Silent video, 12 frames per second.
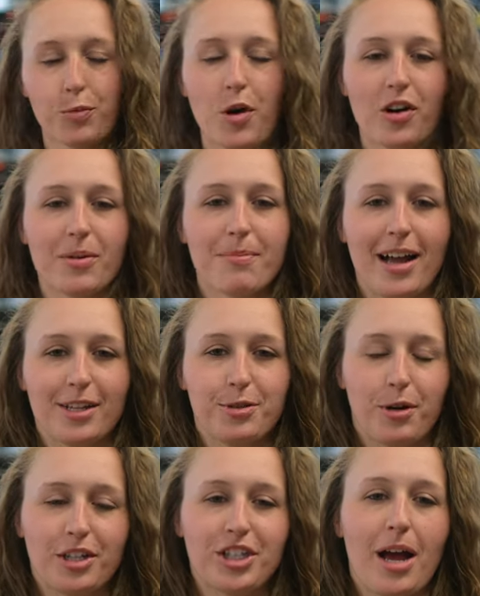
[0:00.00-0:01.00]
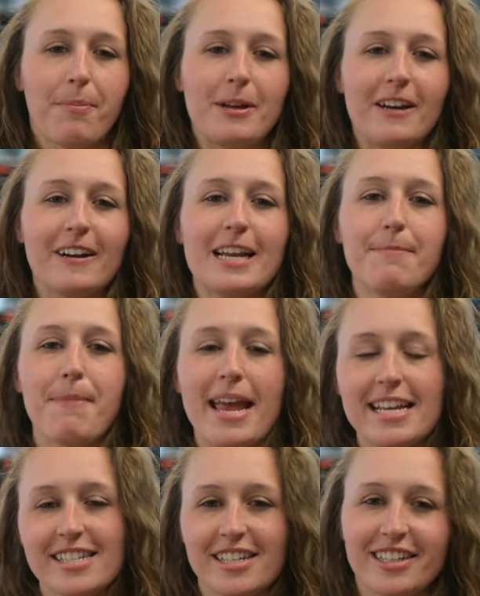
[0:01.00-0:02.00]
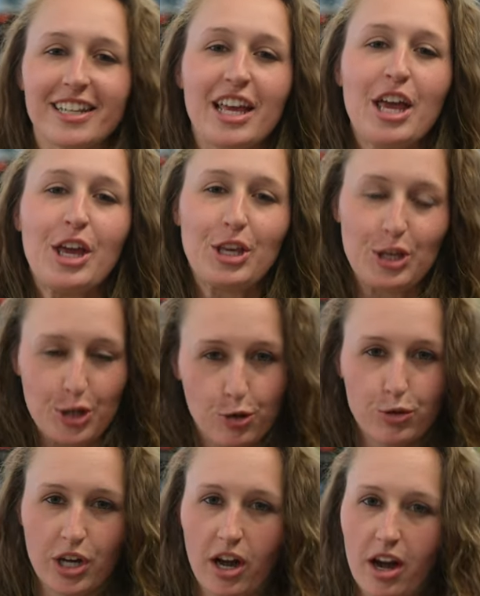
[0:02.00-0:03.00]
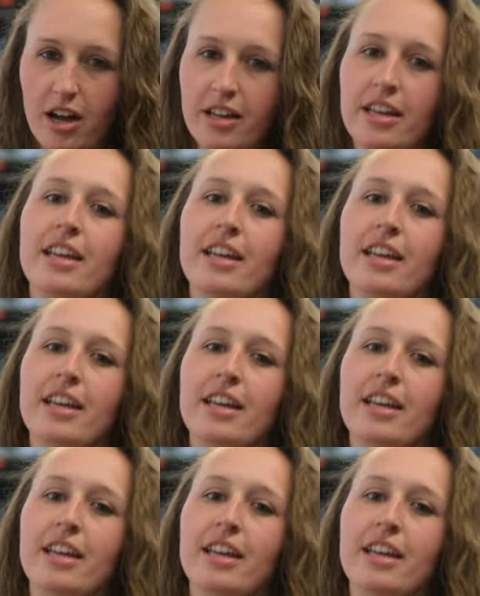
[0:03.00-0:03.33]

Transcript: Welcome back to our shop here in Payson, Utah.